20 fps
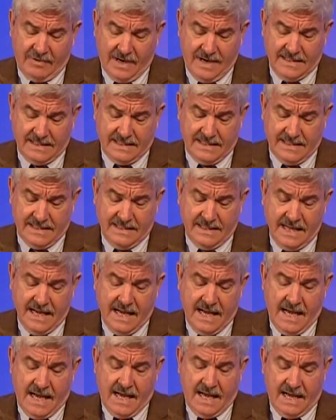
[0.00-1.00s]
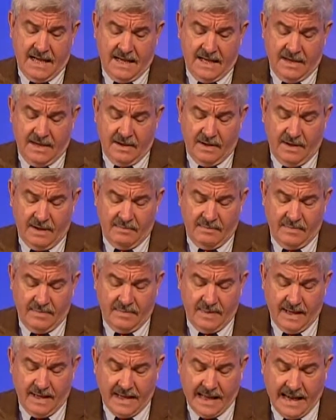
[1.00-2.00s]
president, uh, aye, aye,
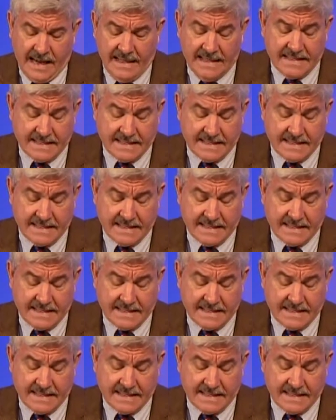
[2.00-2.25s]
uh, and he